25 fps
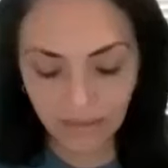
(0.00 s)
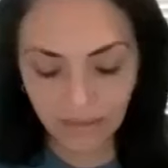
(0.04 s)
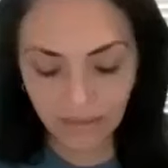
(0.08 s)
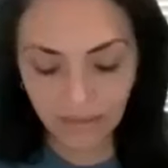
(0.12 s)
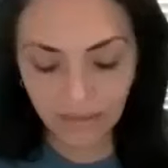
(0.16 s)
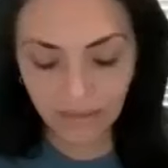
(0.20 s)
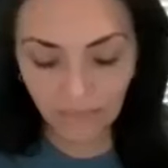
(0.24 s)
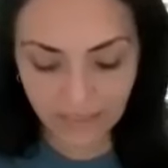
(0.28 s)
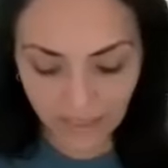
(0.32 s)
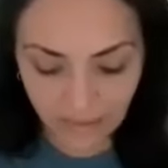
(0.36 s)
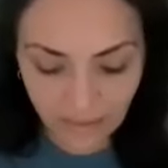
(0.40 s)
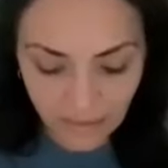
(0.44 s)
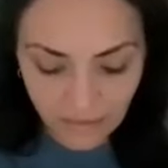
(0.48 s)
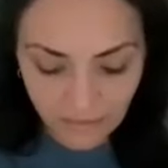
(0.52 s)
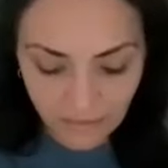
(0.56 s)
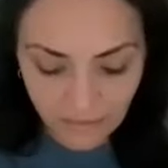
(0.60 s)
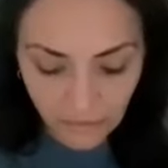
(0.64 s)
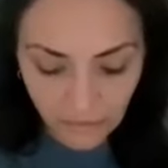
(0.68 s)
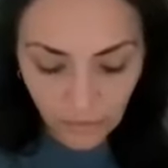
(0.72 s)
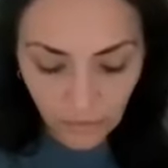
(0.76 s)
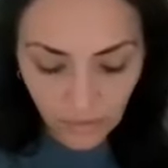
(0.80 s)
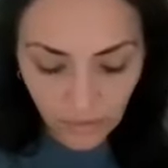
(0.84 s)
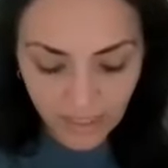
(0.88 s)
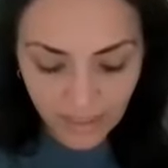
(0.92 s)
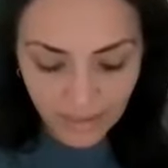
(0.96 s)
That's amazing. Does
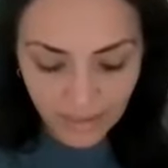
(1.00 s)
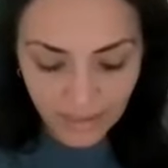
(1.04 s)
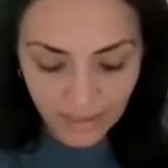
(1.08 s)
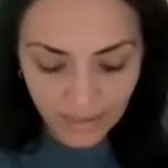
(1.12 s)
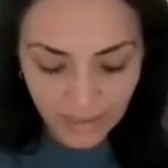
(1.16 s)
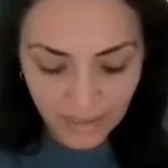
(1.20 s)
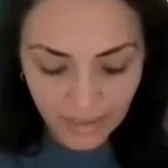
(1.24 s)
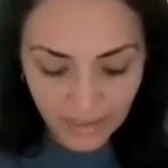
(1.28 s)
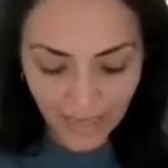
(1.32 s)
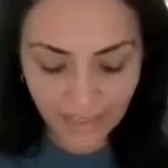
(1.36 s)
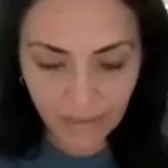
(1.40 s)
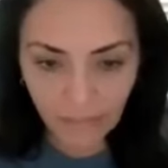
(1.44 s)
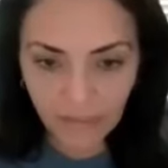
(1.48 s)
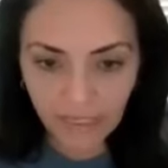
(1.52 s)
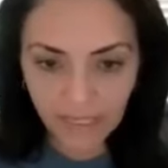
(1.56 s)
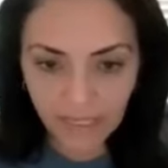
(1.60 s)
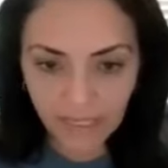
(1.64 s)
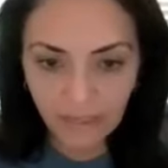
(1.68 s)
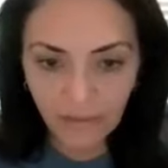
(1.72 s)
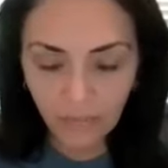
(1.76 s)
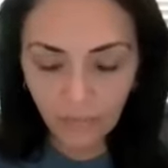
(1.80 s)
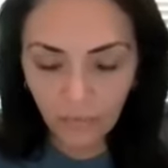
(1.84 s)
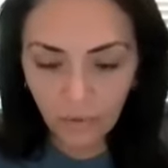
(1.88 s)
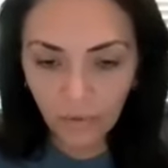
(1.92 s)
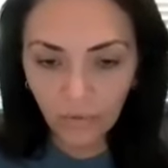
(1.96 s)
food and diet
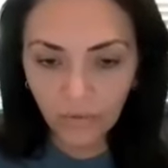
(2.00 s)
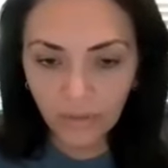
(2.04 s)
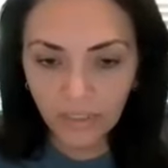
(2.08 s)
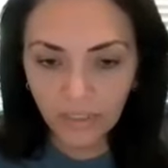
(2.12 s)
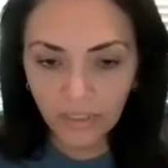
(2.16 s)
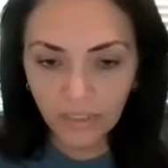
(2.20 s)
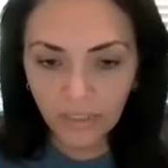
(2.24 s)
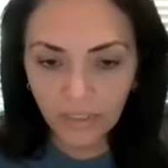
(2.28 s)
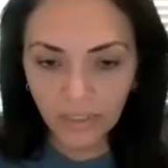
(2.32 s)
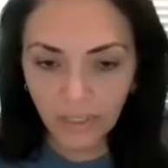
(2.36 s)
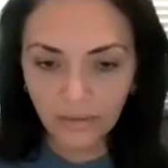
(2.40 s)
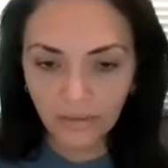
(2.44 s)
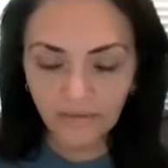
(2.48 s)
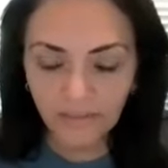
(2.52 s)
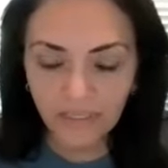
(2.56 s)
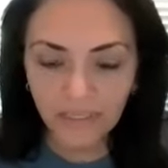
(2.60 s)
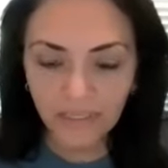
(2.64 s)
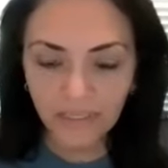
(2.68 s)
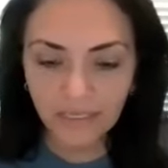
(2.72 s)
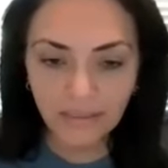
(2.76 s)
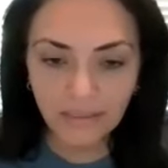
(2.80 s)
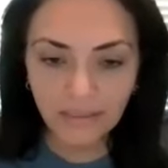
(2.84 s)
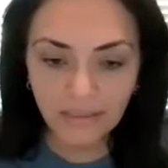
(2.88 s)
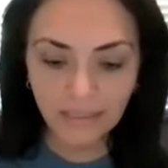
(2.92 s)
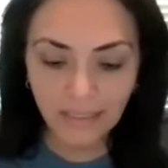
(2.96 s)
play a role in all of
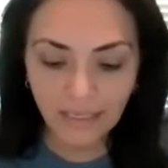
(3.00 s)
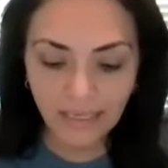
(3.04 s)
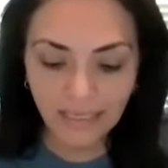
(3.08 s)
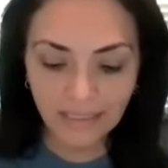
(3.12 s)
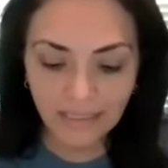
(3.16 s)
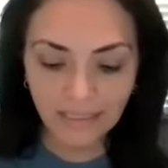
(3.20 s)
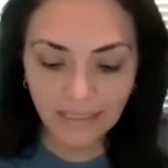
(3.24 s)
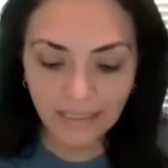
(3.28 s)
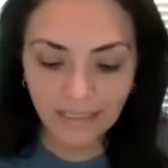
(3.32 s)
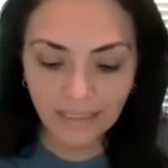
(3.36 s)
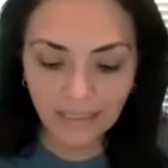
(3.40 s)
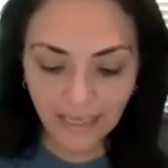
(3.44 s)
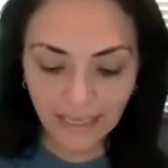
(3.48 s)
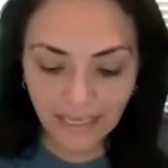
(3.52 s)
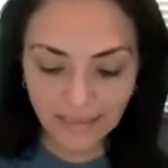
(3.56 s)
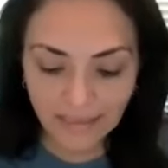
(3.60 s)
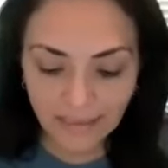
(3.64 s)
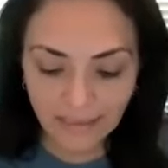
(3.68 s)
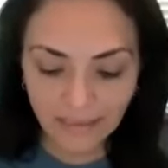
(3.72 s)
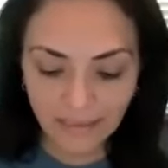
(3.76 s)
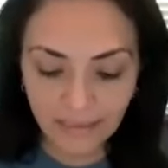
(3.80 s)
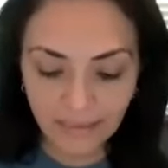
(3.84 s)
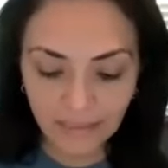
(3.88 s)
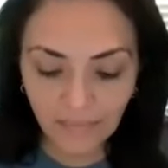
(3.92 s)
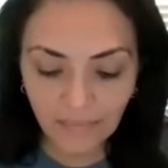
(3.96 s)
this?
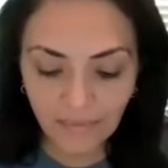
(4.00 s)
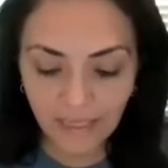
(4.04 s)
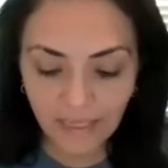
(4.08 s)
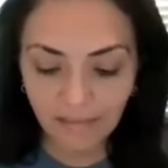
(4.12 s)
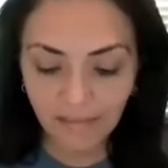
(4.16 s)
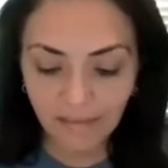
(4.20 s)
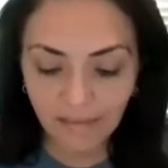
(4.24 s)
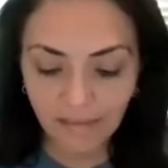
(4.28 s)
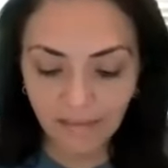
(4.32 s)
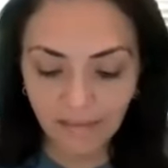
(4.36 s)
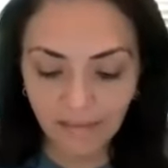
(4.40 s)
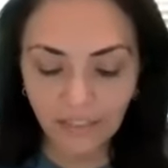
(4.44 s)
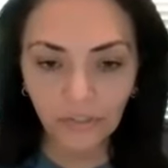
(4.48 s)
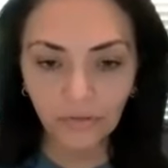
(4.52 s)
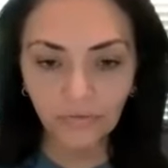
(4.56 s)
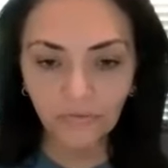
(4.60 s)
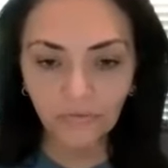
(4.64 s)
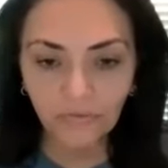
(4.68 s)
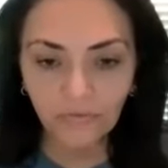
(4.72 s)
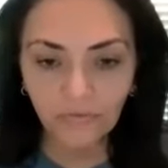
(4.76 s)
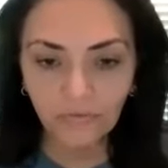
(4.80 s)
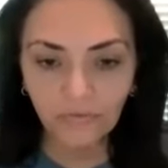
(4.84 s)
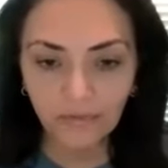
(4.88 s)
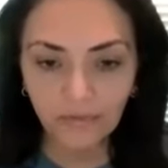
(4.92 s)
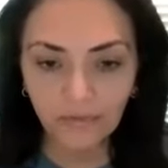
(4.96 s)
Has this something that
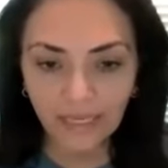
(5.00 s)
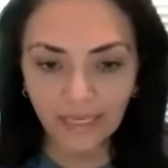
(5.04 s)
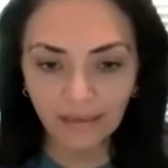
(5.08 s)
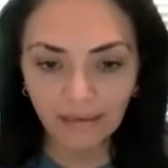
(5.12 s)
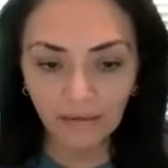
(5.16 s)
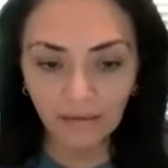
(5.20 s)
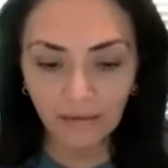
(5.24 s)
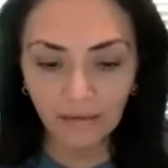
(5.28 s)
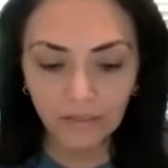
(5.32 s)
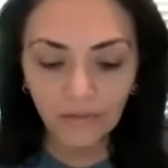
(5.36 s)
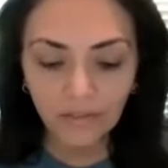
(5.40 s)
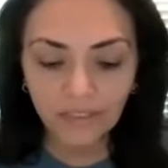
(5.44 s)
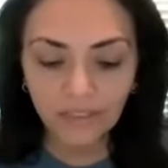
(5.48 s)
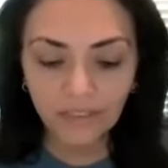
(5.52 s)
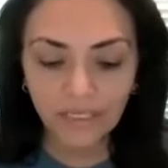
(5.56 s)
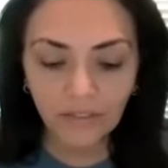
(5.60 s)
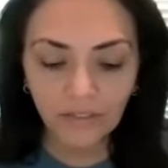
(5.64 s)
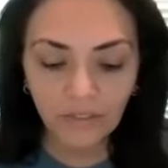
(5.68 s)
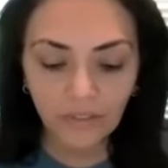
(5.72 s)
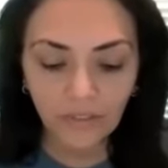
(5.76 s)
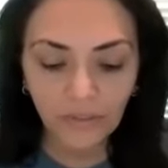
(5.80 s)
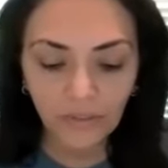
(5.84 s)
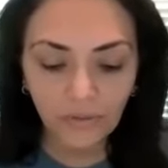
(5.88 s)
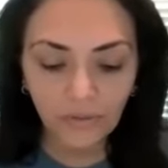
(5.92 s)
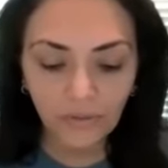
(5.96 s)
you've like looked
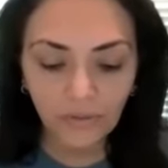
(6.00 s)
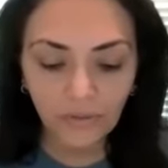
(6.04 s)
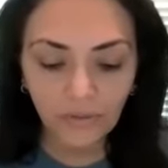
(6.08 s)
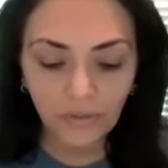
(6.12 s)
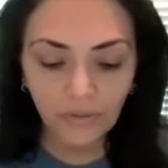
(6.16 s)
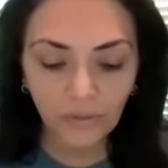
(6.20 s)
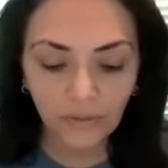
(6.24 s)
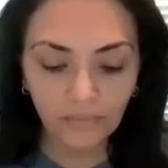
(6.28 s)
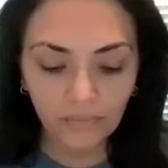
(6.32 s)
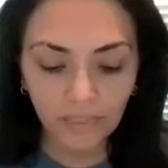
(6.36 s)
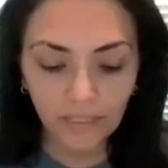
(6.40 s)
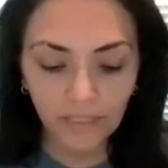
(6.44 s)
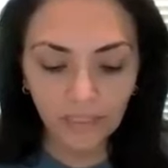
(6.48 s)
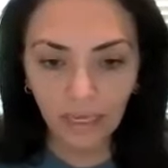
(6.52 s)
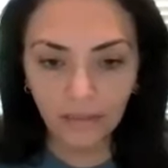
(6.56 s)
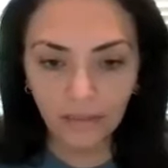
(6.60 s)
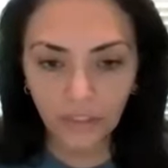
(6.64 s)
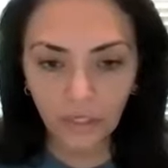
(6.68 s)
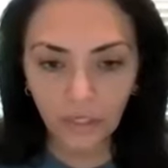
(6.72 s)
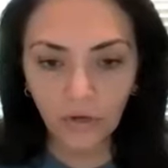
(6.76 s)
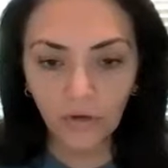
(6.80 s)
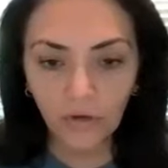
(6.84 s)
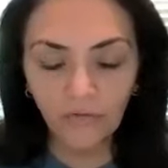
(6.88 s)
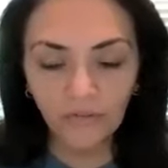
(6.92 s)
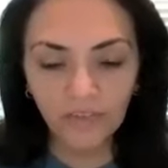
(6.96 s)
into or
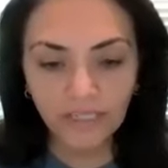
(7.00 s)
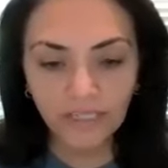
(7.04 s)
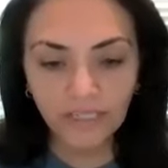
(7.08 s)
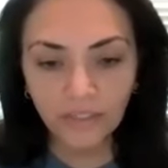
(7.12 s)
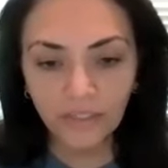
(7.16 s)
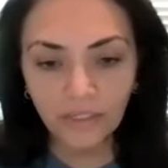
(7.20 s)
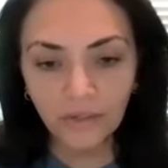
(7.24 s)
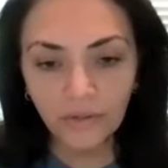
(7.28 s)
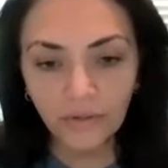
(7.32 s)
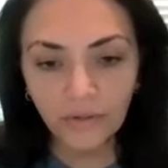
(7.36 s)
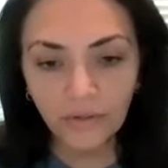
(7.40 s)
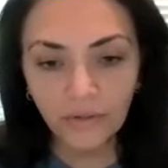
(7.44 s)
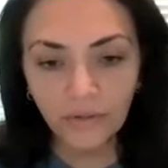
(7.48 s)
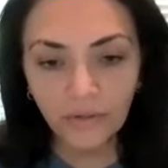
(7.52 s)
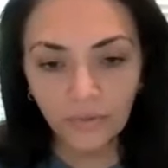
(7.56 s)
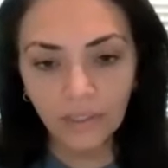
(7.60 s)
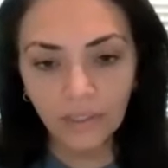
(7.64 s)
dove into?